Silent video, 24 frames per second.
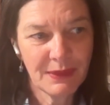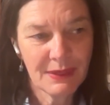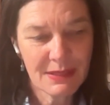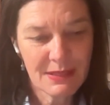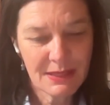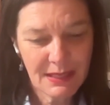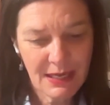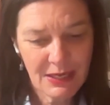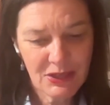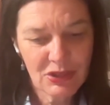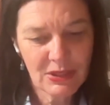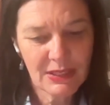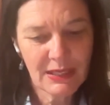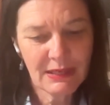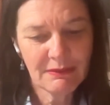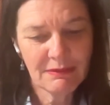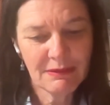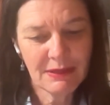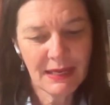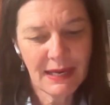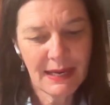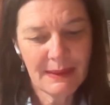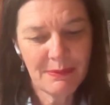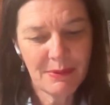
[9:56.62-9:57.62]

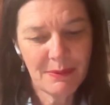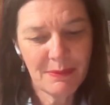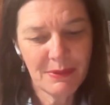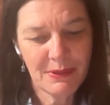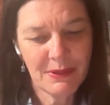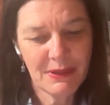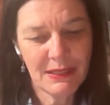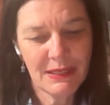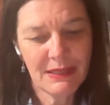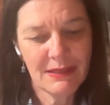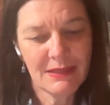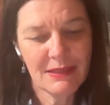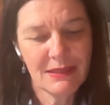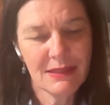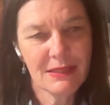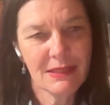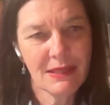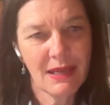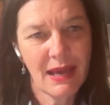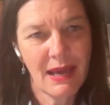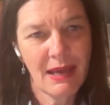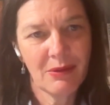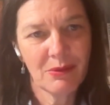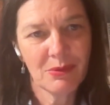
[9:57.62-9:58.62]
scheduling capabilities
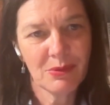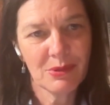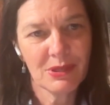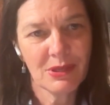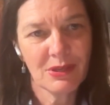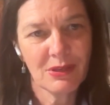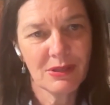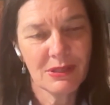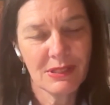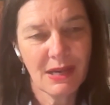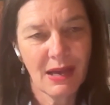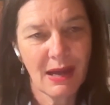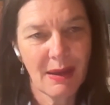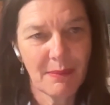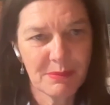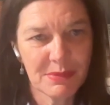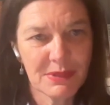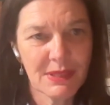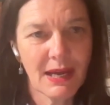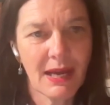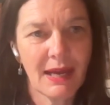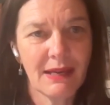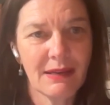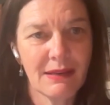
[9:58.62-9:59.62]
and also to
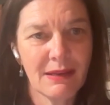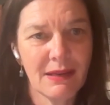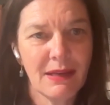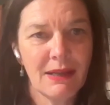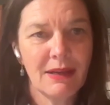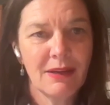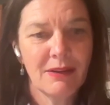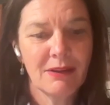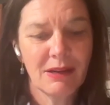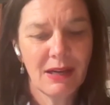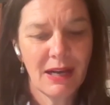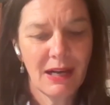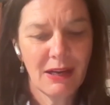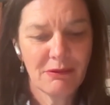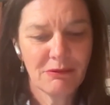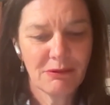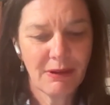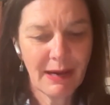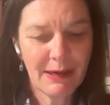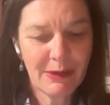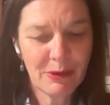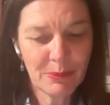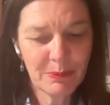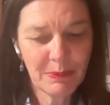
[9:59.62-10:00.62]
update
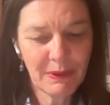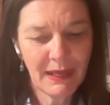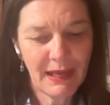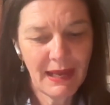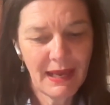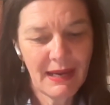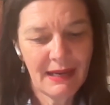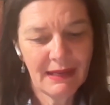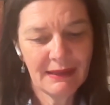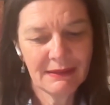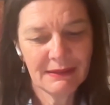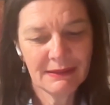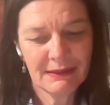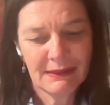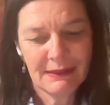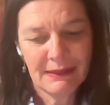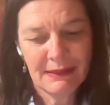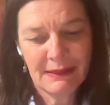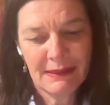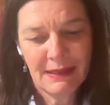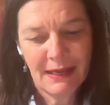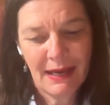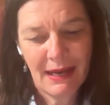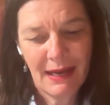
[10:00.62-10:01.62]
rail planning.
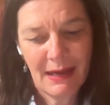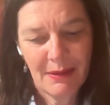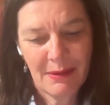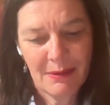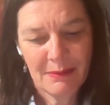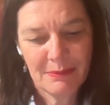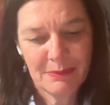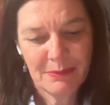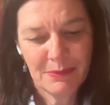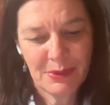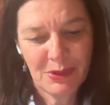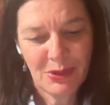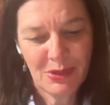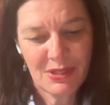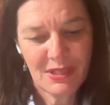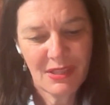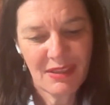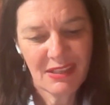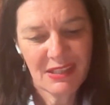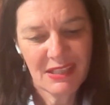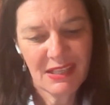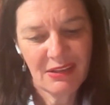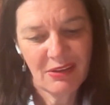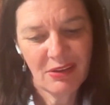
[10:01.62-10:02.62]
We're
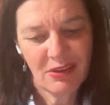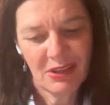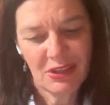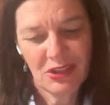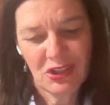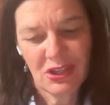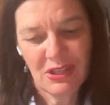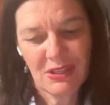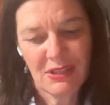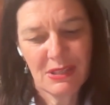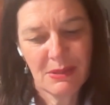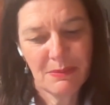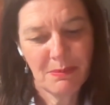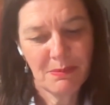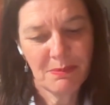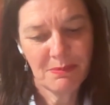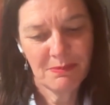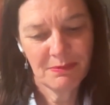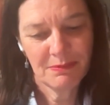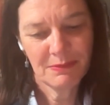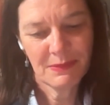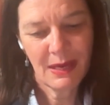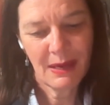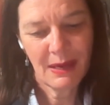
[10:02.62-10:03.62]
using the technology to